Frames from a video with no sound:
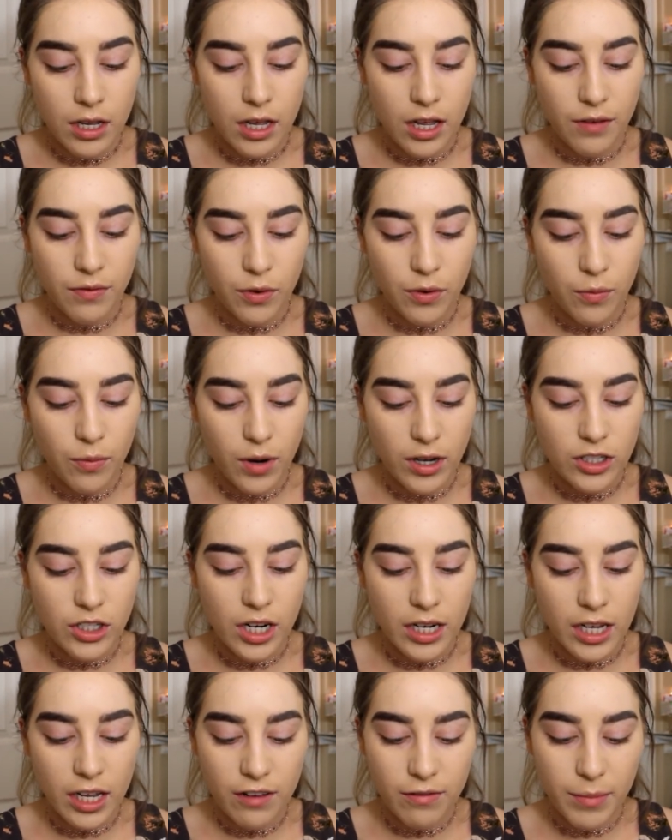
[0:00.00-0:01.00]
If you've watched
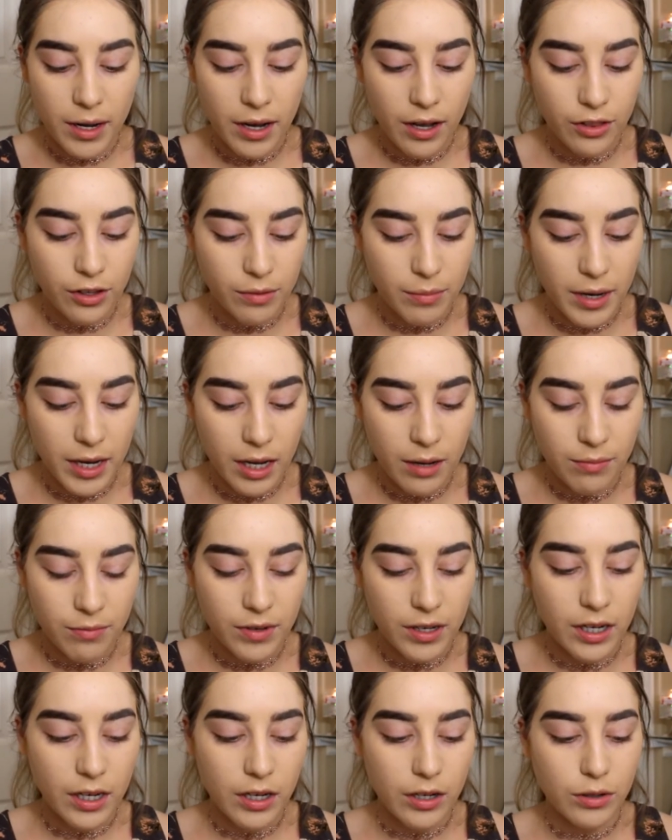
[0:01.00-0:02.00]
any of my other makeup
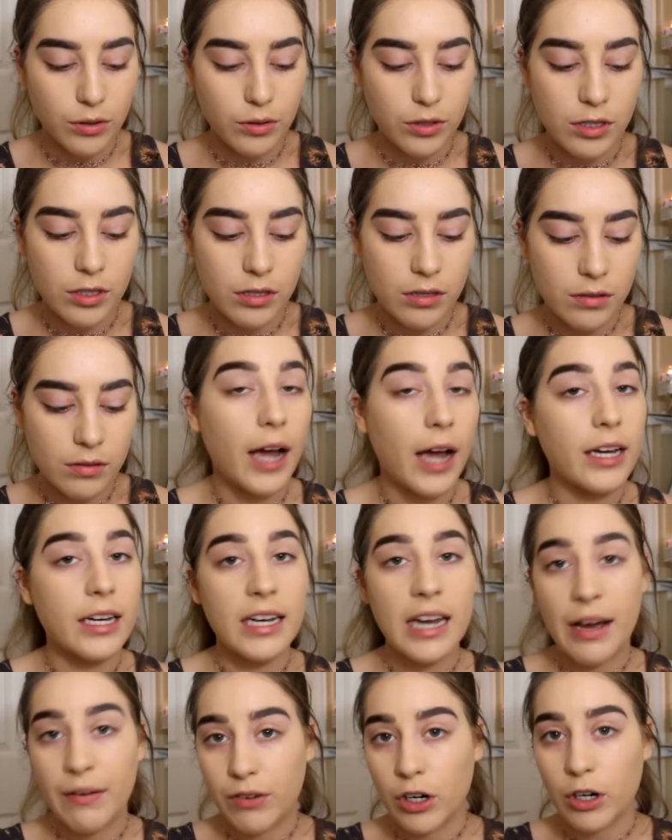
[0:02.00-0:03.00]
videos, I
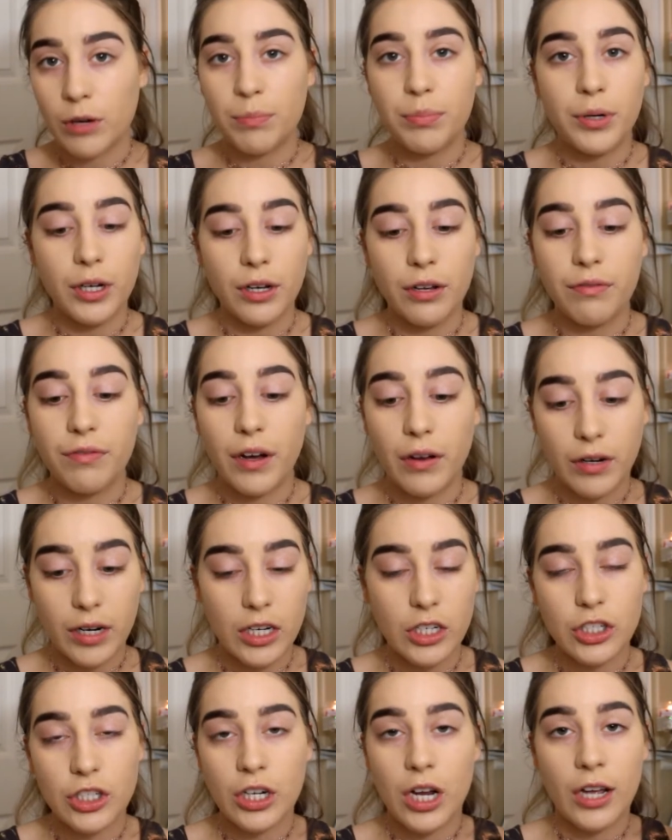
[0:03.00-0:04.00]
never put
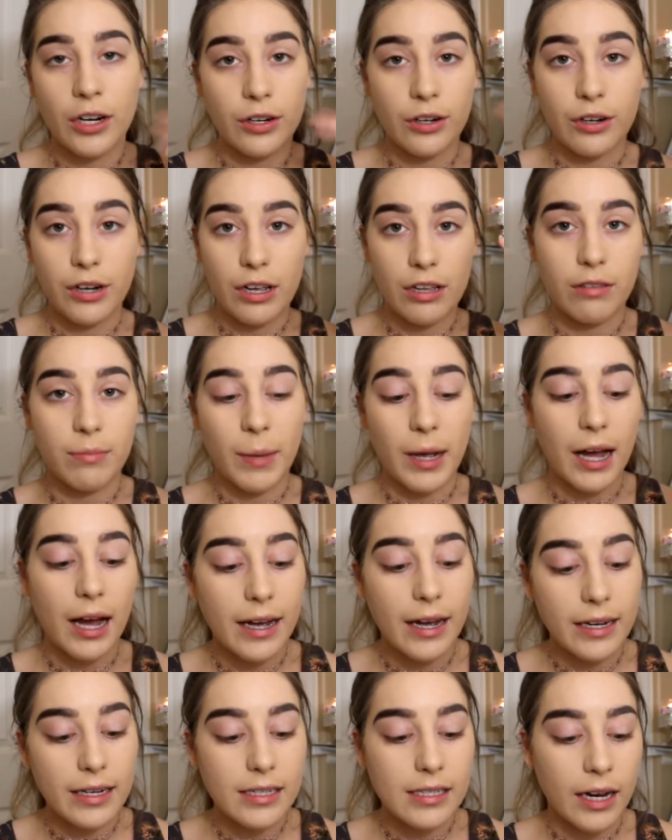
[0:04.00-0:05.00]
foundation underneath my
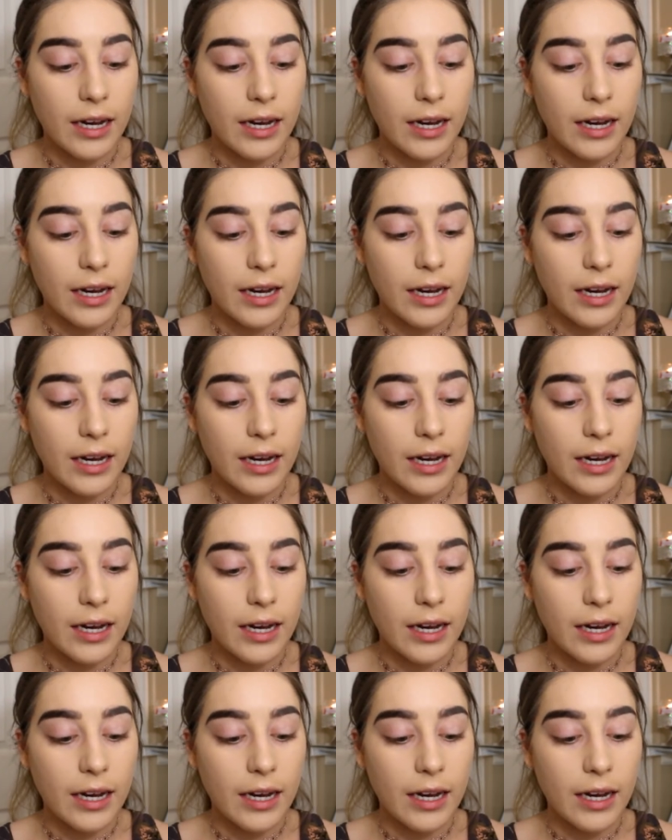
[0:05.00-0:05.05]
eyes.